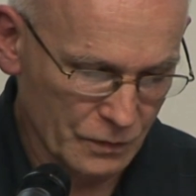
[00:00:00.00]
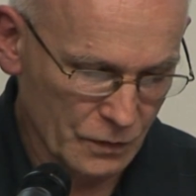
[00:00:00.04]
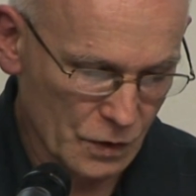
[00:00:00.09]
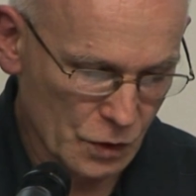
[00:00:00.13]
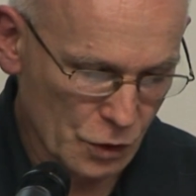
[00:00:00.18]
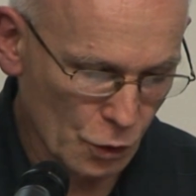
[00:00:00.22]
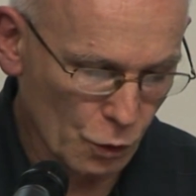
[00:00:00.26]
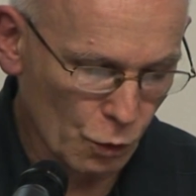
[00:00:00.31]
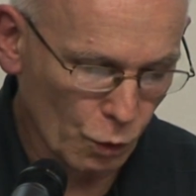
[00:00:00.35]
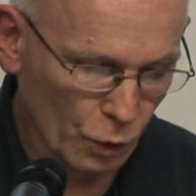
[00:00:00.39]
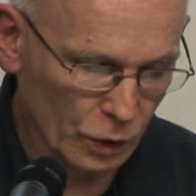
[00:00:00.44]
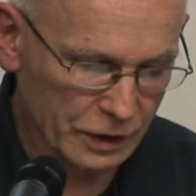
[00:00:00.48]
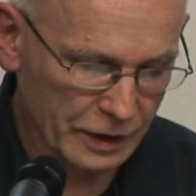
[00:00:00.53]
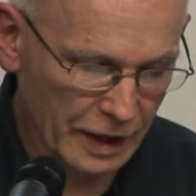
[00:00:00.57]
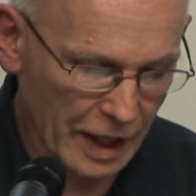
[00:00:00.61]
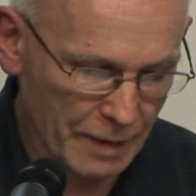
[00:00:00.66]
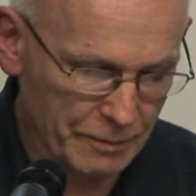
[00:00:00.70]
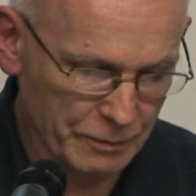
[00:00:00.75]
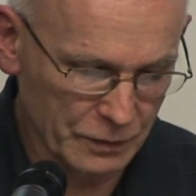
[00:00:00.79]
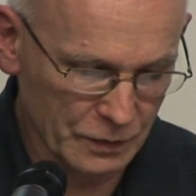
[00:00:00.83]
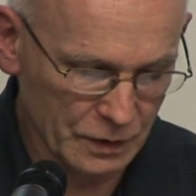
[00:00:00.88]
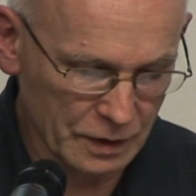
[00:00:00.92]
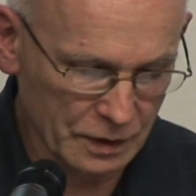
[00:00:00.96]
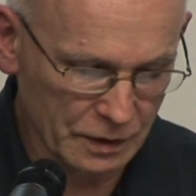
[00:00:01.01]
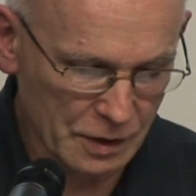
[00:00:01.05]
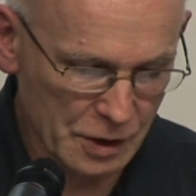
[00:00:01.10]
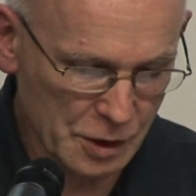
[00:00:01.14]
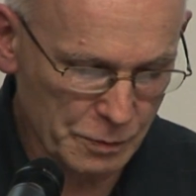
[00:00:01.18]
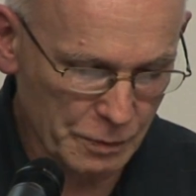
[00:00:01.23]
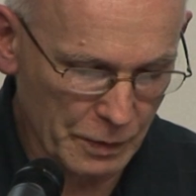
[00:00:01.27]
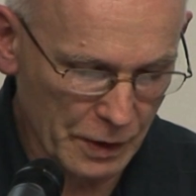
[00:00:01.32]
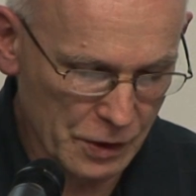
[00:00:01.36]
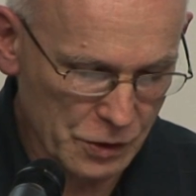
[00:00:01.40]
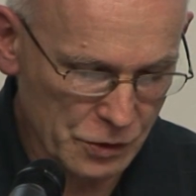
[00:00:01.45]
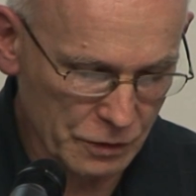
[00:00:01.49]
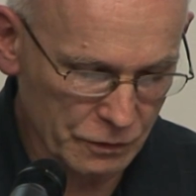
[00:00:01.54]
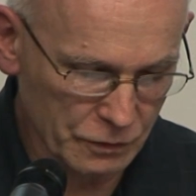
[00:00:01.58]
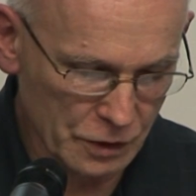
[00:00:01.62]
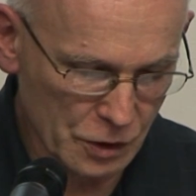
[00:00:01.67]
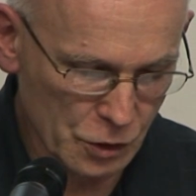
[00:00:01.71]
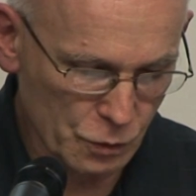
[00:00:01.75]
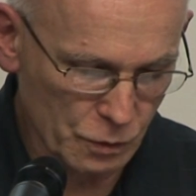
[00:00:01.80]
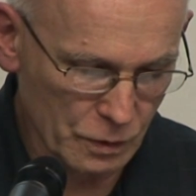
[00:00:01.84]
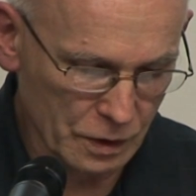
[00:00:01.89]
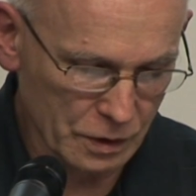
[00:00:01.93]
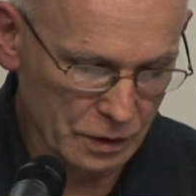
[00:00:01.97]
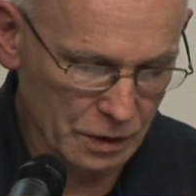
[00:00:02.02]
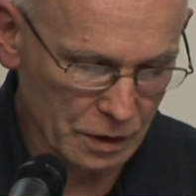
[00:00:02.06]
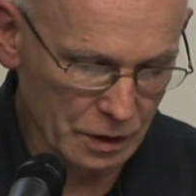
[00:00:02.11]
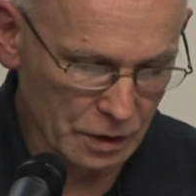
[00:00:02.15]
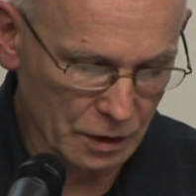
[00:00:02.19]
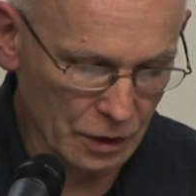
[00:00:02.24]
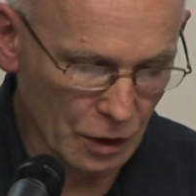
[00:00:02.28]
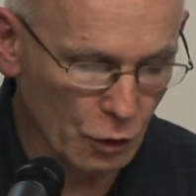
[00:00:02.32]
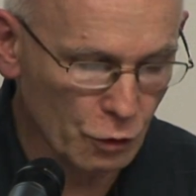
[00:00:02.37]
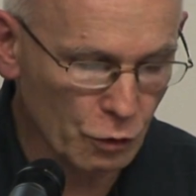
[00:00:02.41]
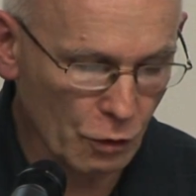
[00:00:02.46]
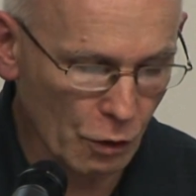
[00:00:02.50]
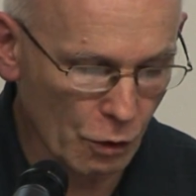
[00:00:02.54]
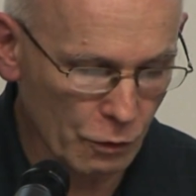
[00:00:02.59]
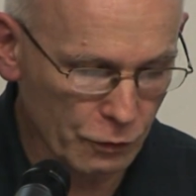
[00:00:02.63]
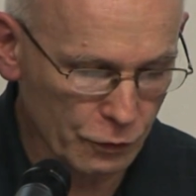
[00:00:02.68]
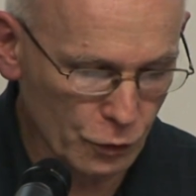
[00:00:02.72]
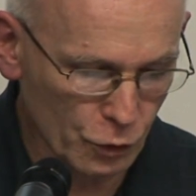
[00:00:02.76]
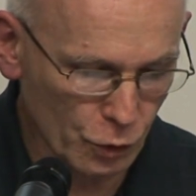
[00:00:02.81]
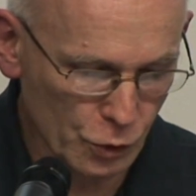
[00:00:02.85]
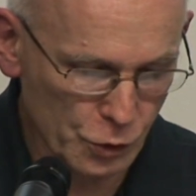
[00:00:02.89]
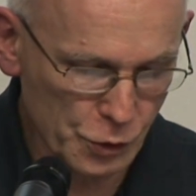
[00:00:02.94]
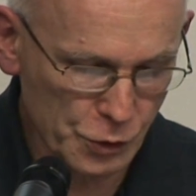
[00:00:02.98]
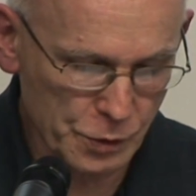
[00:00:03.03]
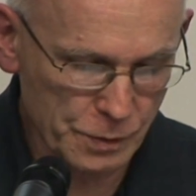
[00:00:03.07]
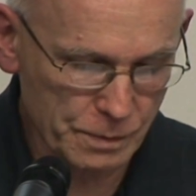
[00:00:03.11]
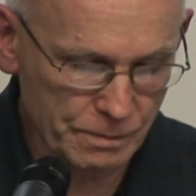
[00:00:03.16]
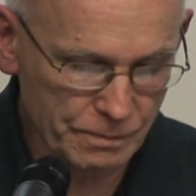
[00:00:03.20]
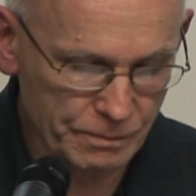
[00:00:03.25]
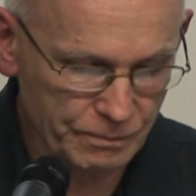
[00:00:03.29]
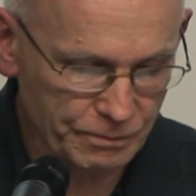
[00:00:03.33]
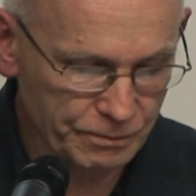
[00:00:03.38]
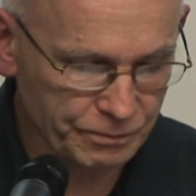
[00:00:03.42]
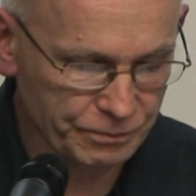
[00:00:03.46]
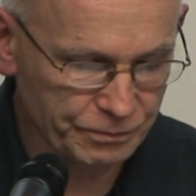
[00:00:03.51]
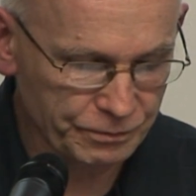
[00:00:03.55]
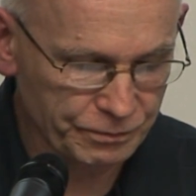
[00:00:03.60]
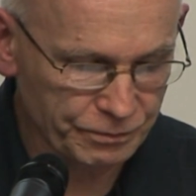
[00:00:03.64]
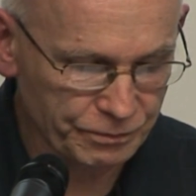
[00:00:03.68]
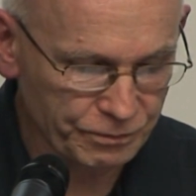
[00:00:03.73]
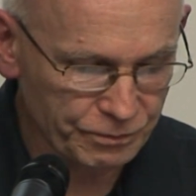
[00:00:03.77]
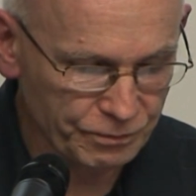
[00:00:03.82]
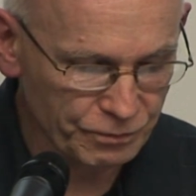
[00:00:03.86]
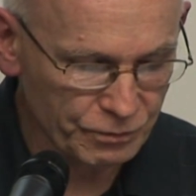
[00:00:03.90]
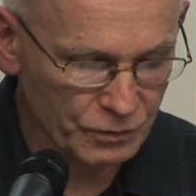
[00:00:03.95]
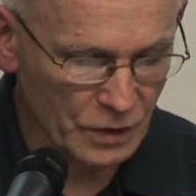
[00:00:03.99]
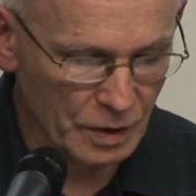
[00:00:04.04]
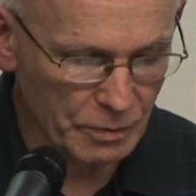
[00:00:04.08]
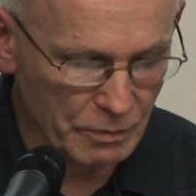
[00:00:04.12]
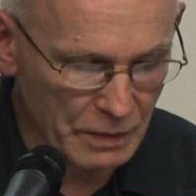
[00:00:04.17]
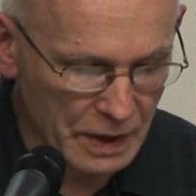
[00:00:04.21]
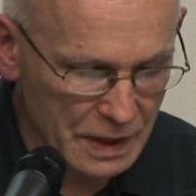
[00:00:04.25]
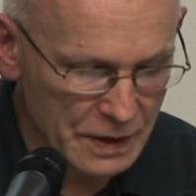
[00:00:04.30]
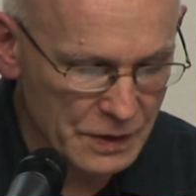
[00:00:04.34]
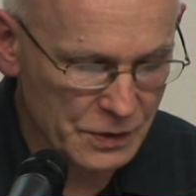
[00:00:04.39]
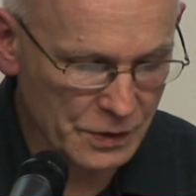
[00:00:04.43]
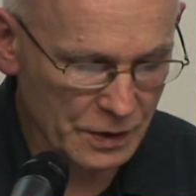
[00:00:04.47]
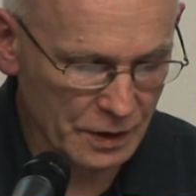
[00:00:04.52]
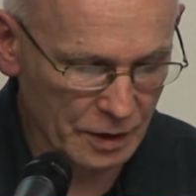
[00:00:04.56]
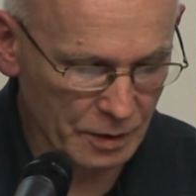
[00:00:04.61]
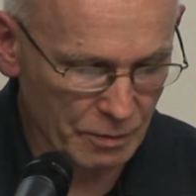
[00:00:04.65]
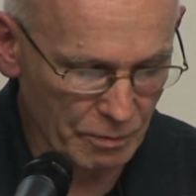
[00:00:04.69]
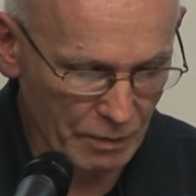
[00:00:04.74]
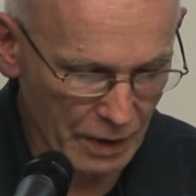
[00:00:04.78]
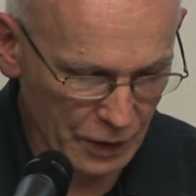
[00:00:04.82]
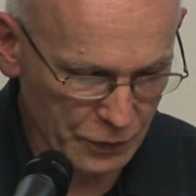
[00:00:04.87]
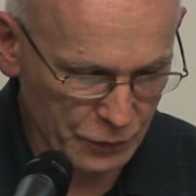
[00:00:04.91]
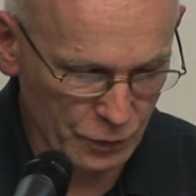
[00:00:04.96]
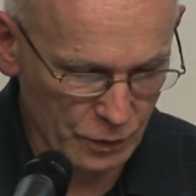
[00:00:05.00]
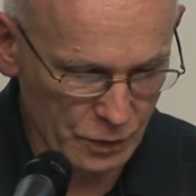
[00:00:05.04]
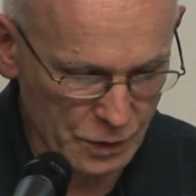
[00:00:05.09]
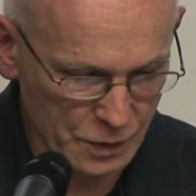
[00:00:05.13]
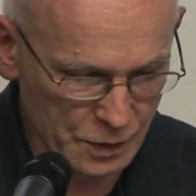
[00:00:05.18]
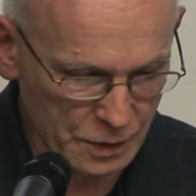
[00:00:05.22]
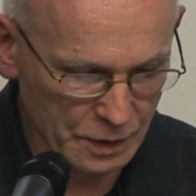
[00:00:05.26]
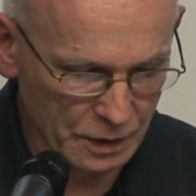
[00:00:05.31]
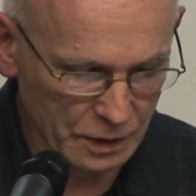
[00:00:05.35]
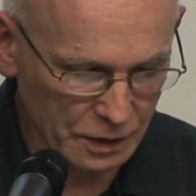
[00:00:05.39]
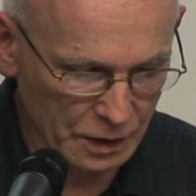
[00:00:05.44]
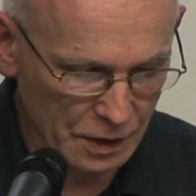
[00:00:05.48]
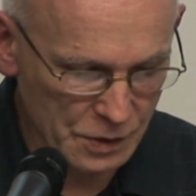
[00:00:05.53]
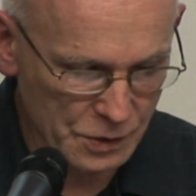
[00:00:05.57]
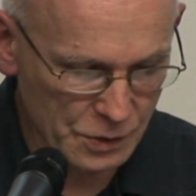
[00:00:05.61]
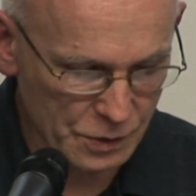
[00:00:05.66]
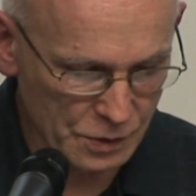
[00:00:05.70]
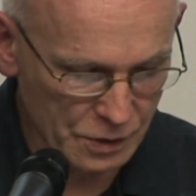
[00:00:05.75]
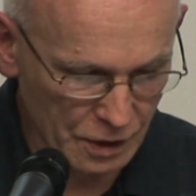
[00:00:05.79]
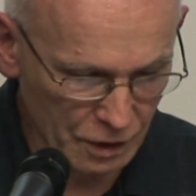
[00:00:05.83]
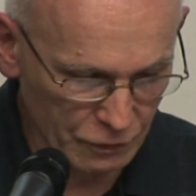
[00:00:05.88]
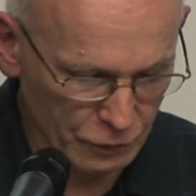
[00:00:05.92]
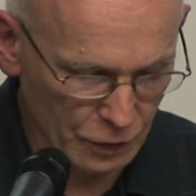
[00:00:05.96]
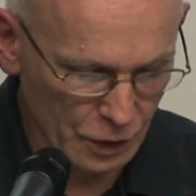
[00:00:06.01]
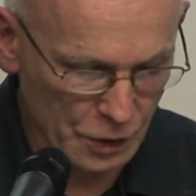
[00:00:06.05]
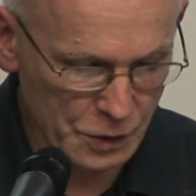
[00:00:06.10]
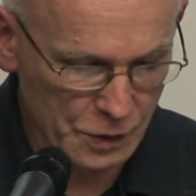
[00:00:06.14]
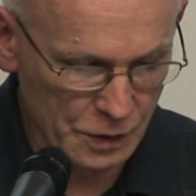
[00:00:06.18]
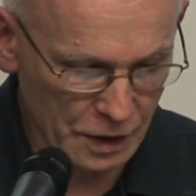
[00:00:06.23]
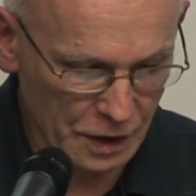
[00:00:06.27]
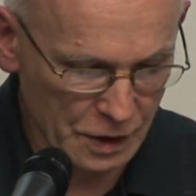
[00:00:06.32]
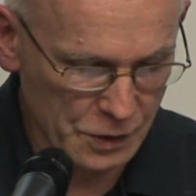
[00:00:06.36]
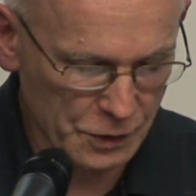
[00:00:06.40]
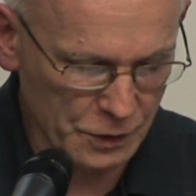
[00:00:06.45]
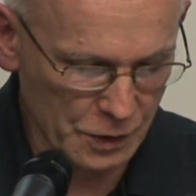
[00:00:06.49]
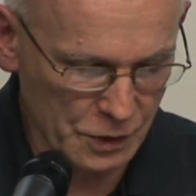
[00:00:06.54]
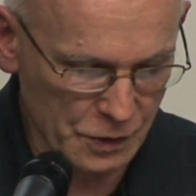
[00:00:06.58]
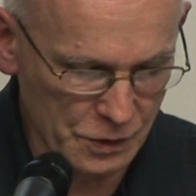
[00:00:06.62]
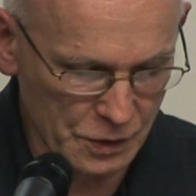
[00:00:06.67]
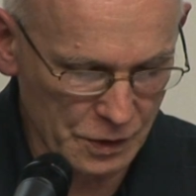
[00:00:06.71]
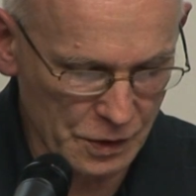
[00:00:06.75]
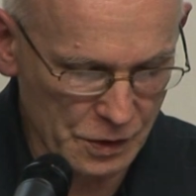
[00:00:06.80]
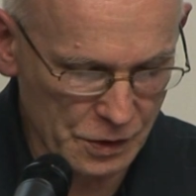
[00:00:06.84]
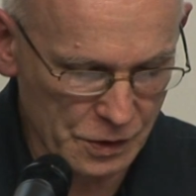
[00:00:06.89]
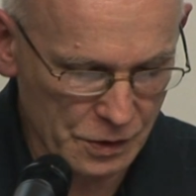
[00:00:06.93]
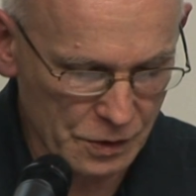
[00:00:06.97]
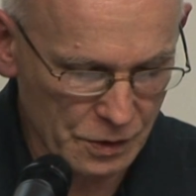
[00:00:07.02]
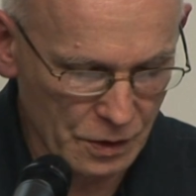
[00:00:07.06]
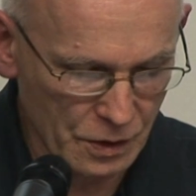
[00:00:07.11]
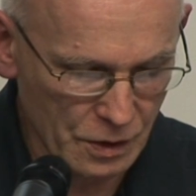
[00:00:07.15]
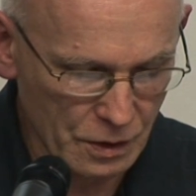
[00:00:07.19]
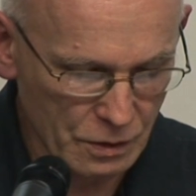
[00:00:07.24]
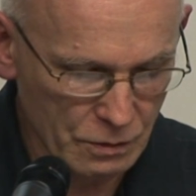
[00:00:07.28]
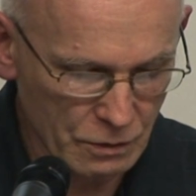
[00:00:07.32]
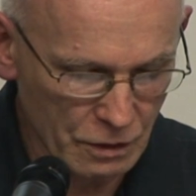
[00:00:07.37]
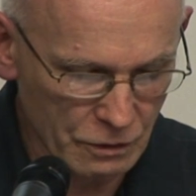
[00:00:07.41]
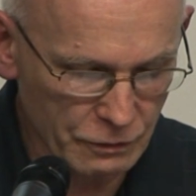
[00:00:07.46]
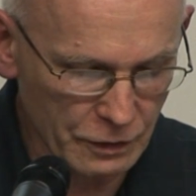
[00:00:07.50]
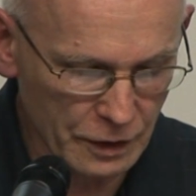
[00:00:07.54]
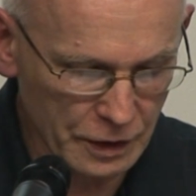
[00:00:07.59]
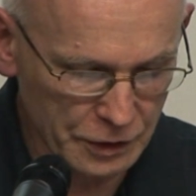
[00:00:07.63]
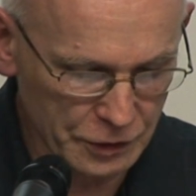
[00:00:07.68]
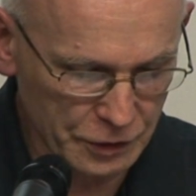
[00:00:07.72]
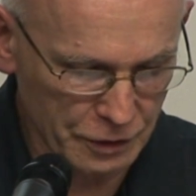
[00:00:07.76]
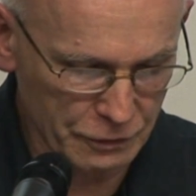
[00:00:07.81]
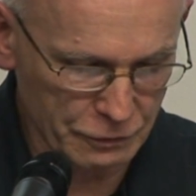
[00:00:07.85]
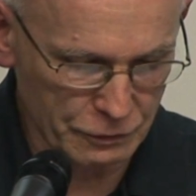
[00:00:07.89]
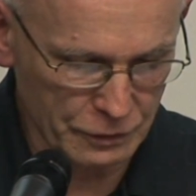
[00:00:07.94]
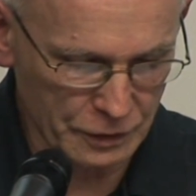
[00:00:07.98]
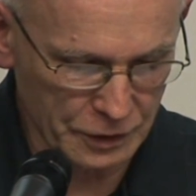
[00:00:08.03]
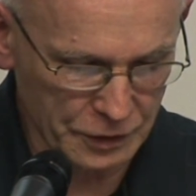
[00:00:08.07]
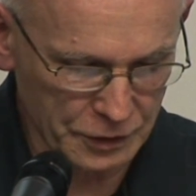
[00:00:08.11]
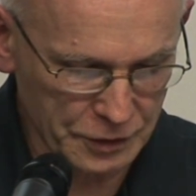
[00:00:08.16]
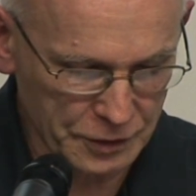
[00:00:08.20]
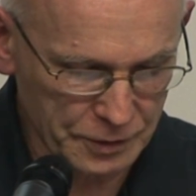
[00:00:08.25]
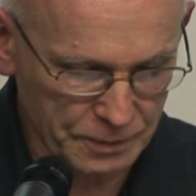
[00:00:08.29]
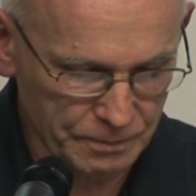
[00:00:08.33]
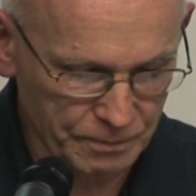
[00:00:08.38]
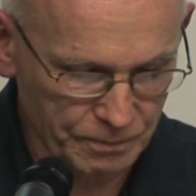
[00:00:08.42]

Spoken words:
So what happened in the space of this 1 year? And of course, the means and the methods in these diverse instances are very different.